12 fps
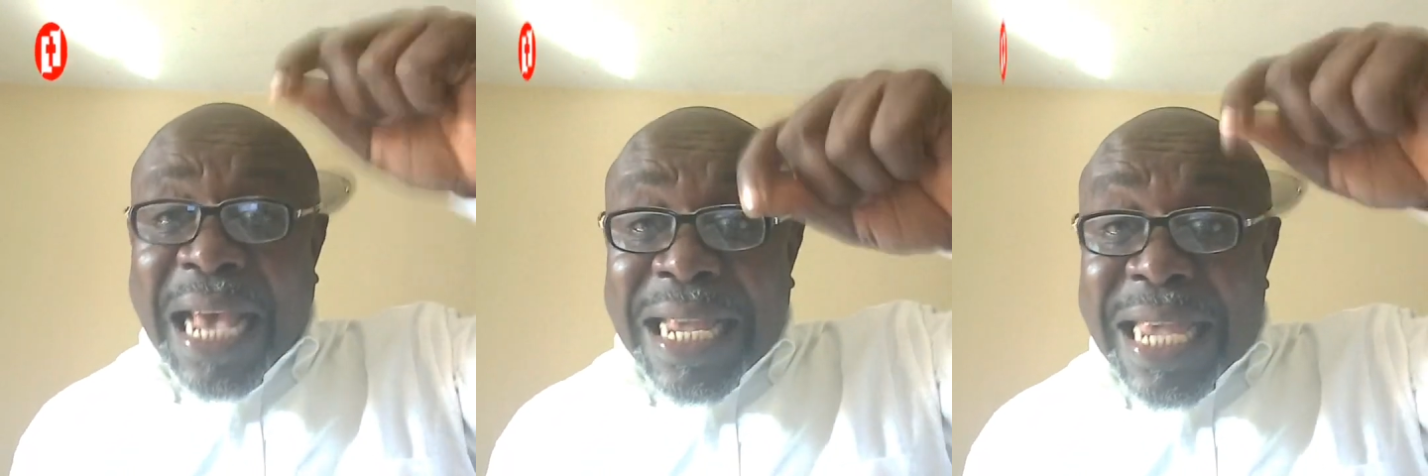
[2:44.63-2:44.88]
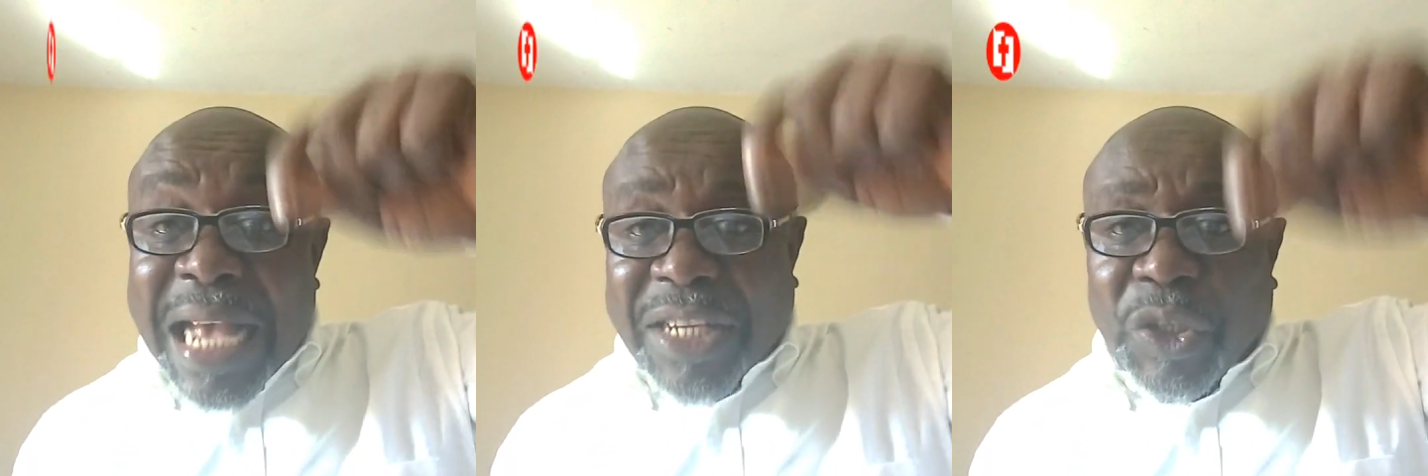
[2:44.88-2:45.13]

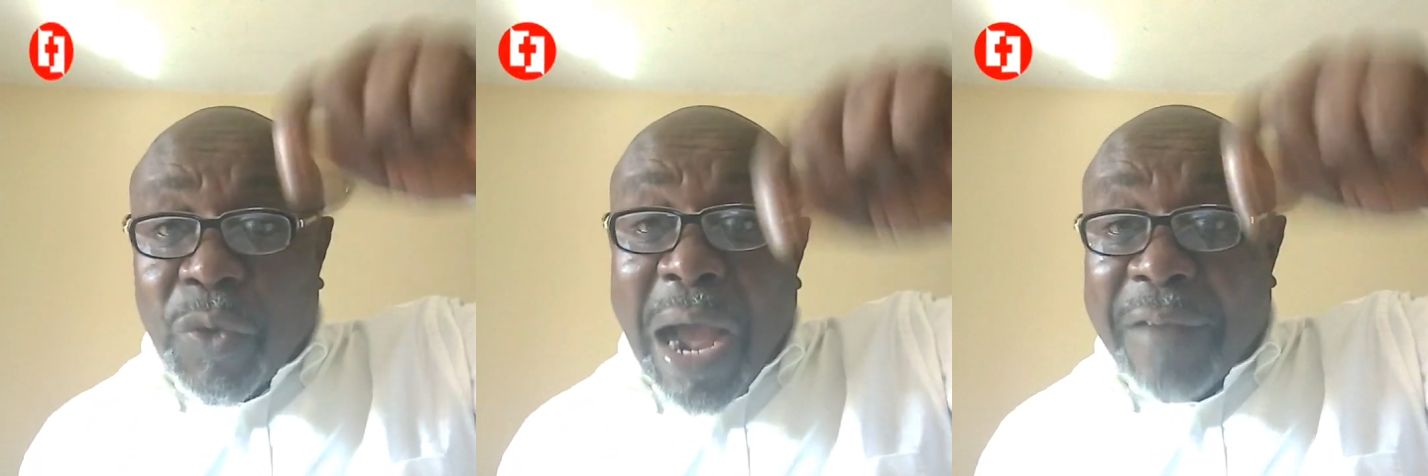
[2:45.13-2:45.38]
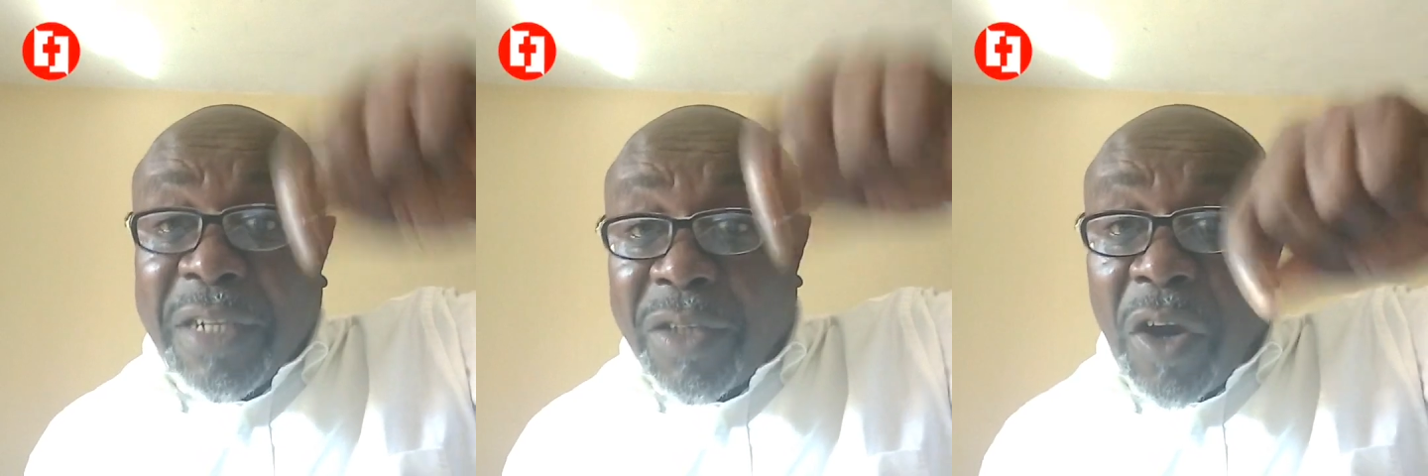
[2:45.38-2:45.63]
yes, you
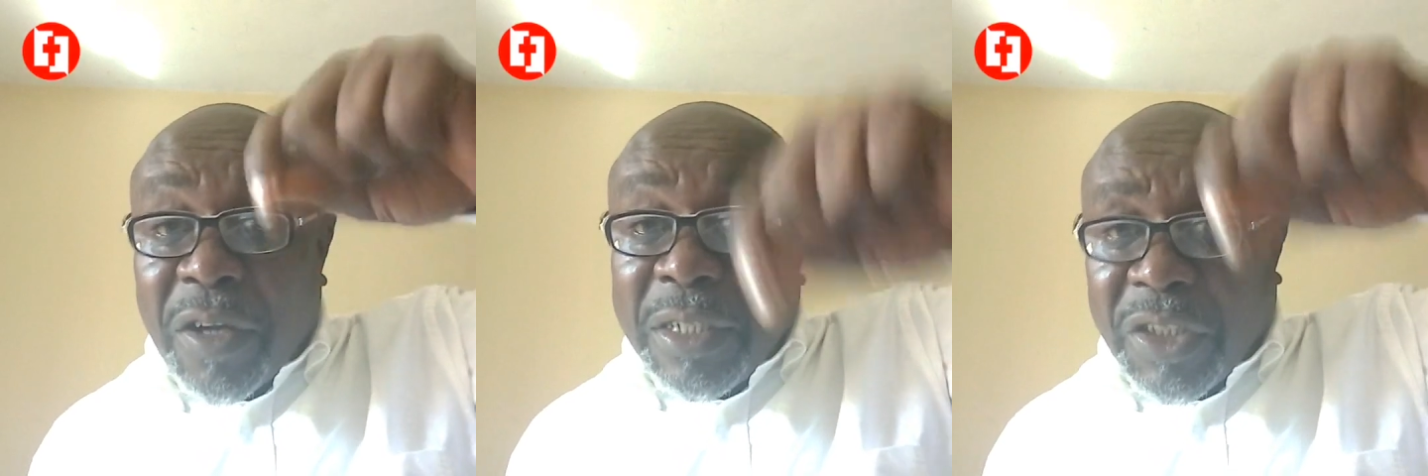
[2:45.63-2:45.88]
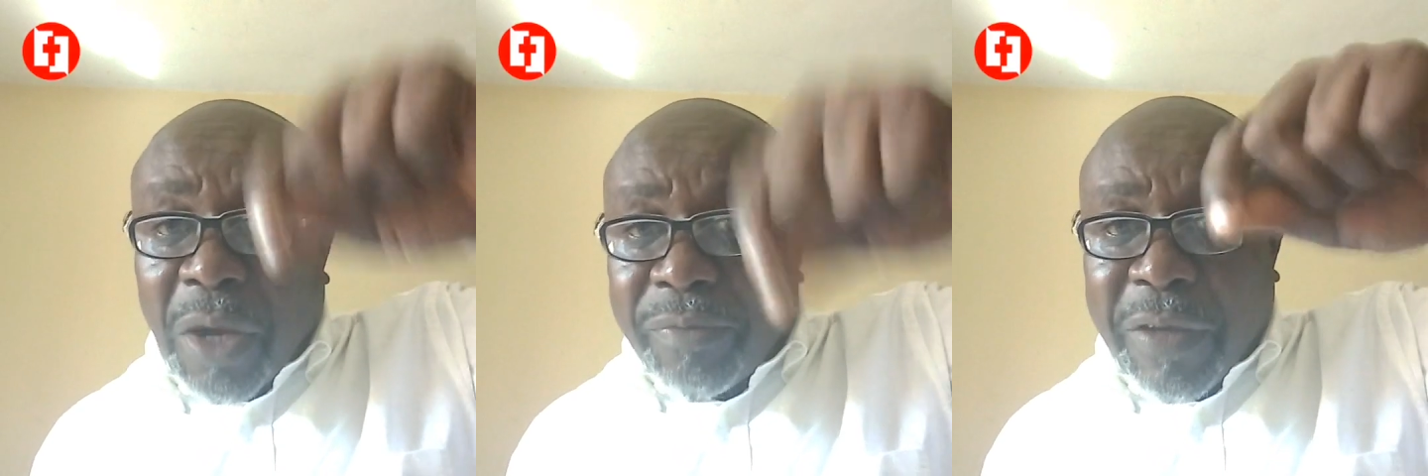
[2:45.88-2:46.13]
have done
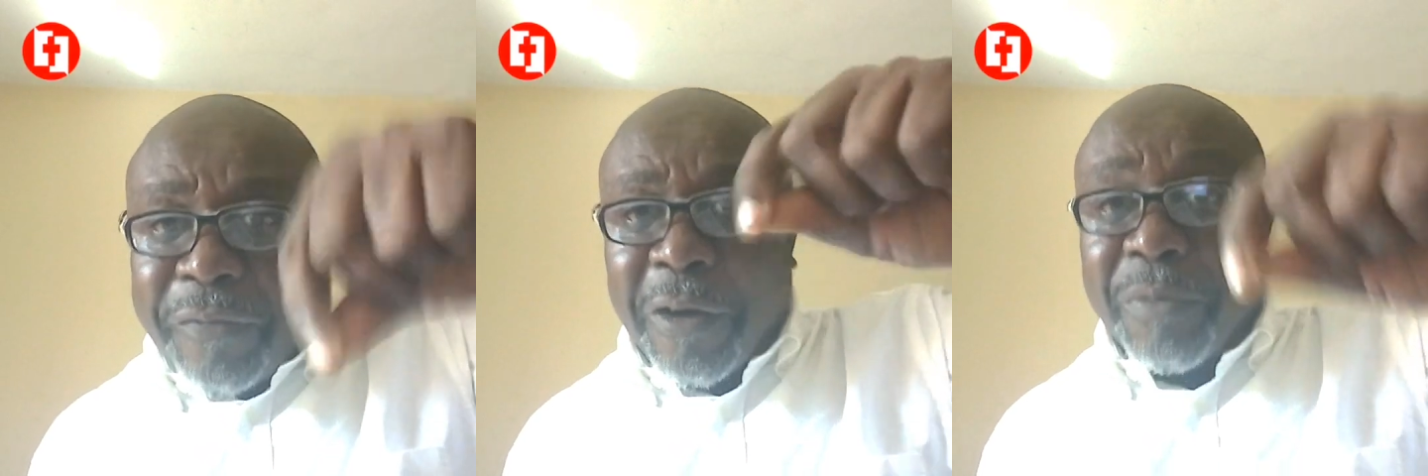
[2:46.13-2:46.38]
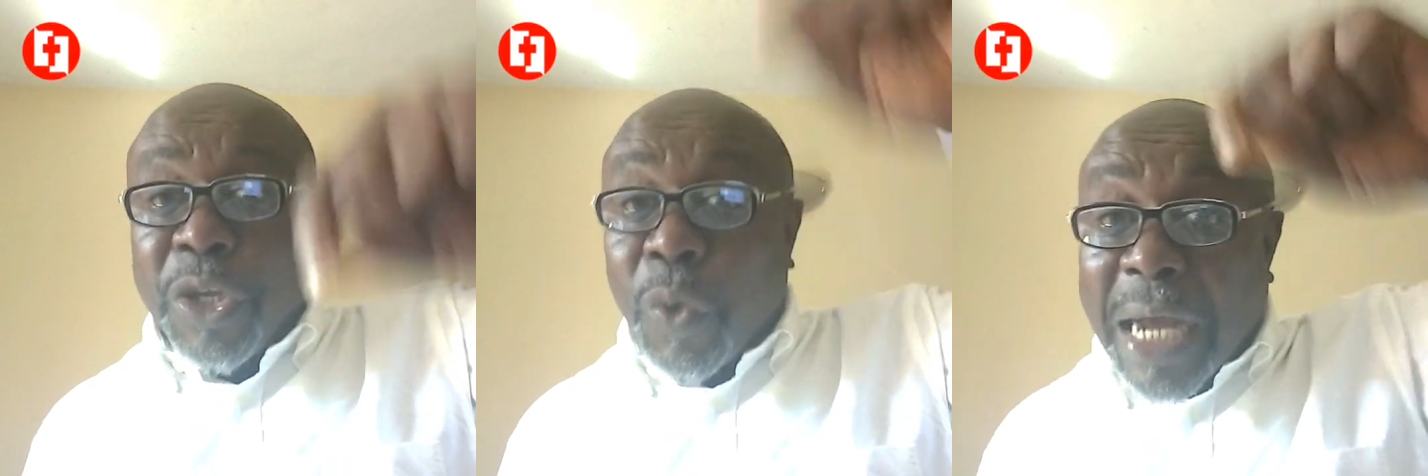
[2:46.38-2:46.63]
something for
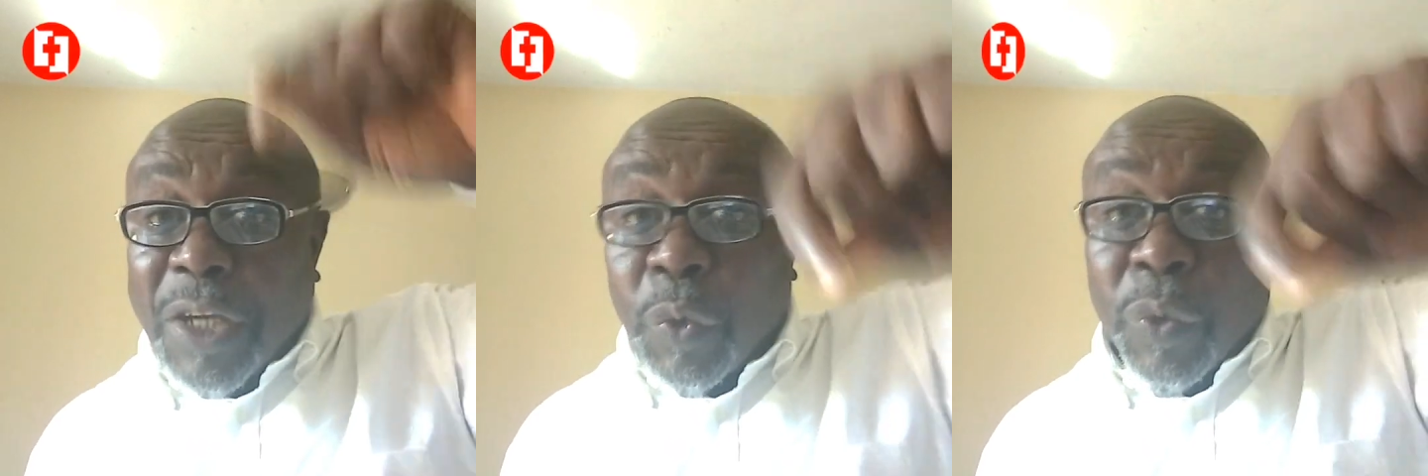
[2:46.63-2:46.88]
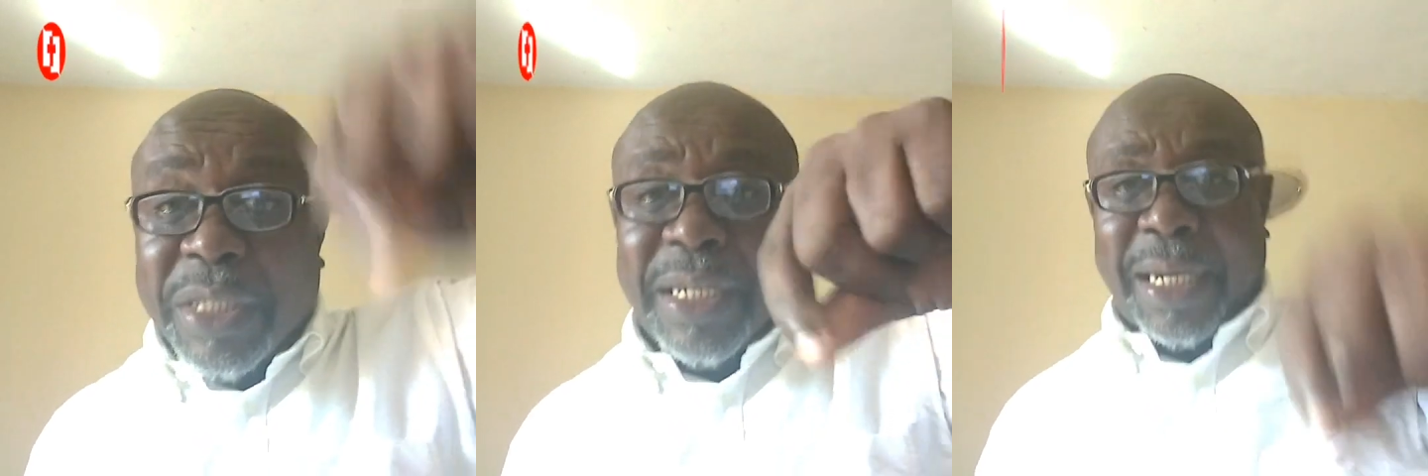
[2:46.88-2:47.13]
me, you can
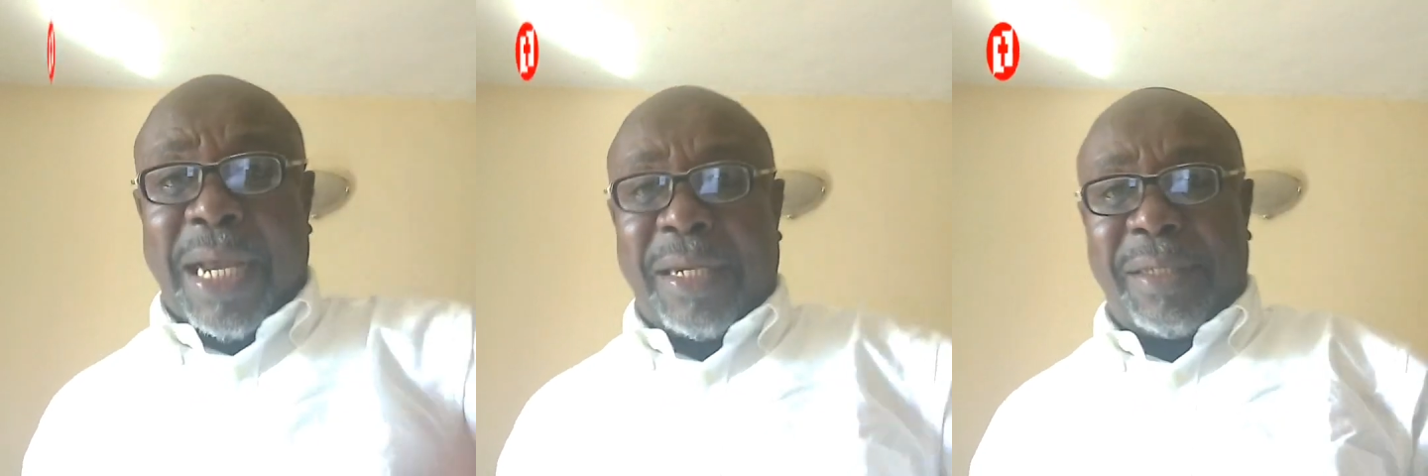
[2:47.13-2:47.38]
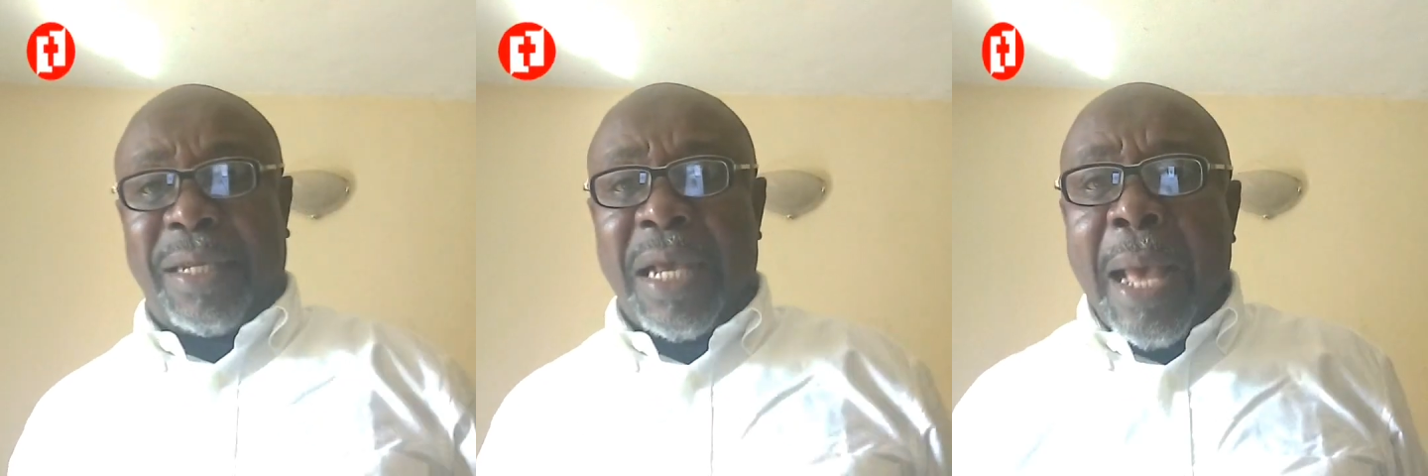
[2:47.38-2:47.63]
do it again.